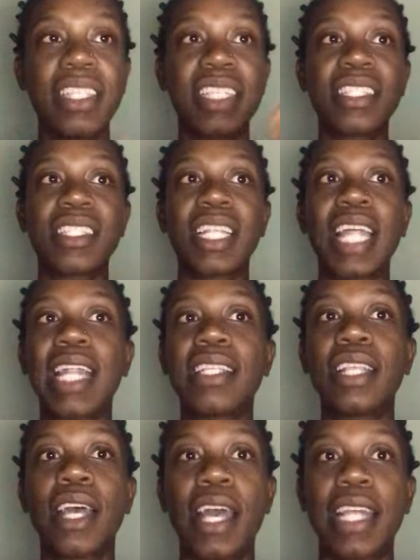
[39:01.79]
This is a lot
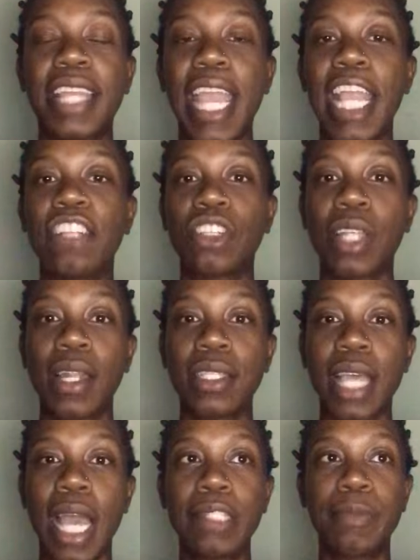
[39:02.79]
of at the age, a lot of
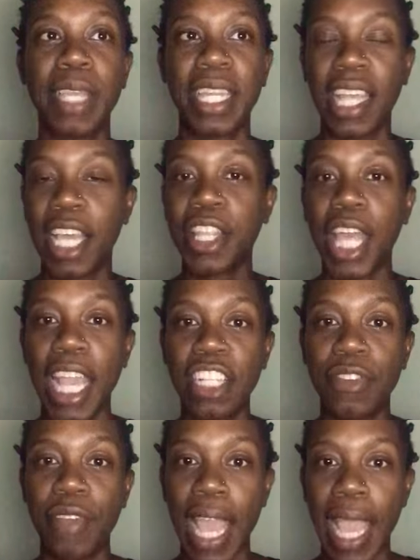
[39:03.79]
times beginning at the age
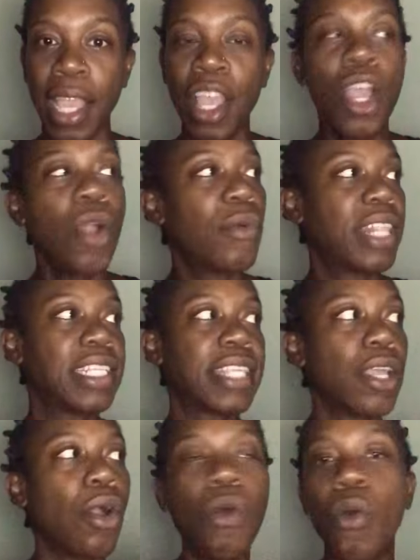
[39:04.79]
of 8, where they
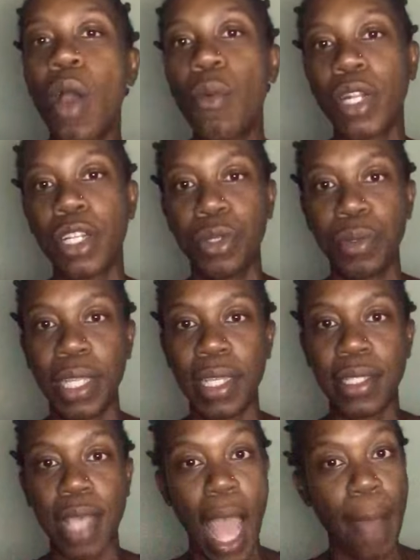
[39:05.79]
say, oh, I want to do
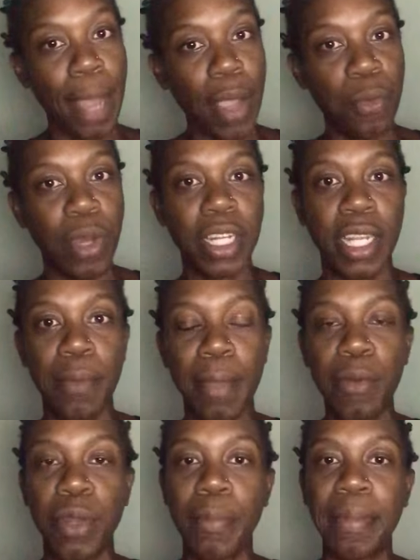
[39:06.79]
this. They may
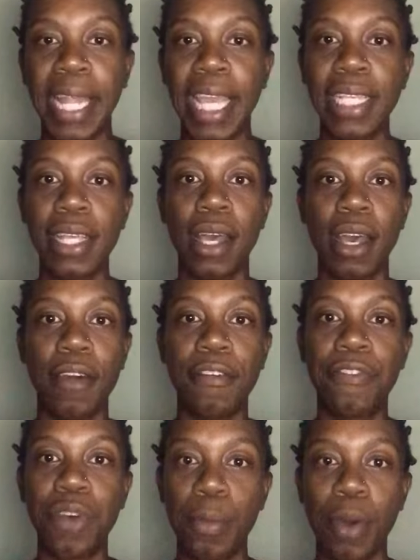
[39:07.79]
want to play
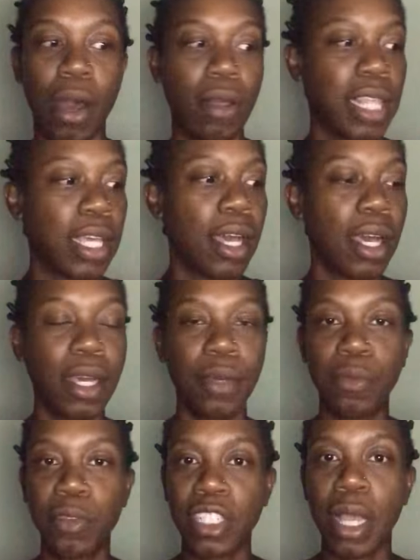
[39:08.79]
football,
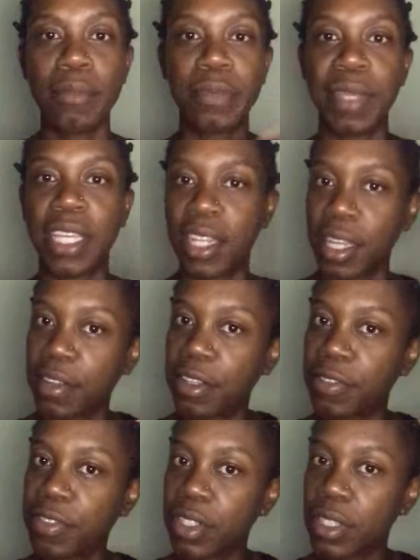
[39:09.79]
which I'm speaking
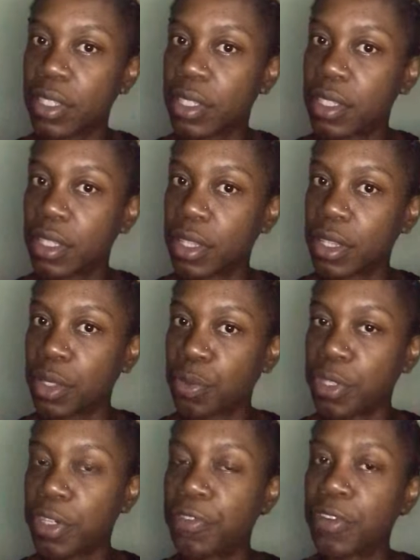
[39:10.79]
of the
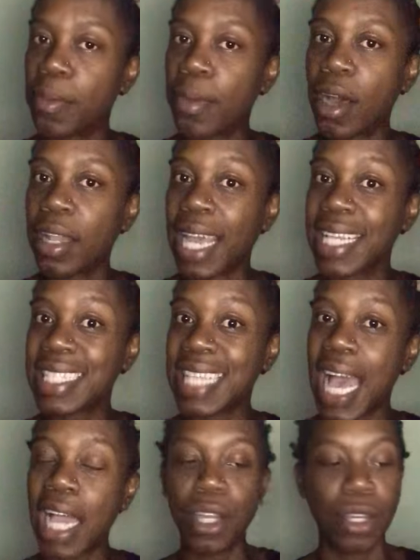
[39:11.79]
real football, like
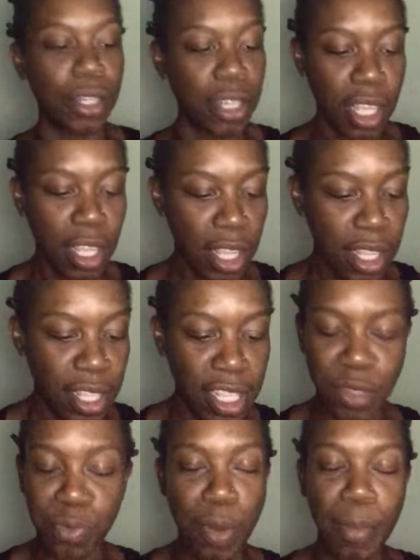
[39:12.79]
soccer
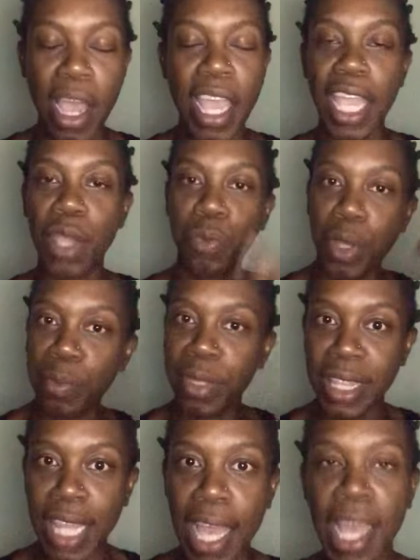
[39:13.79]
is where my head went
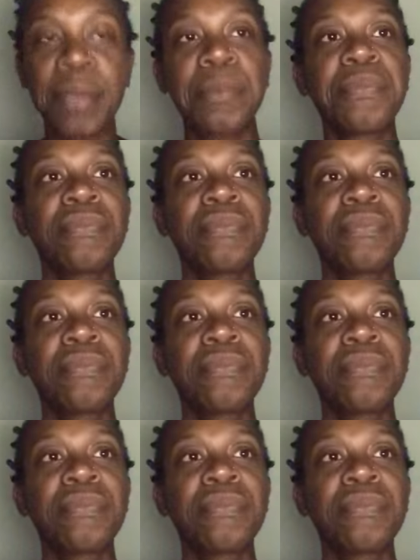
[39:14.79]
with that.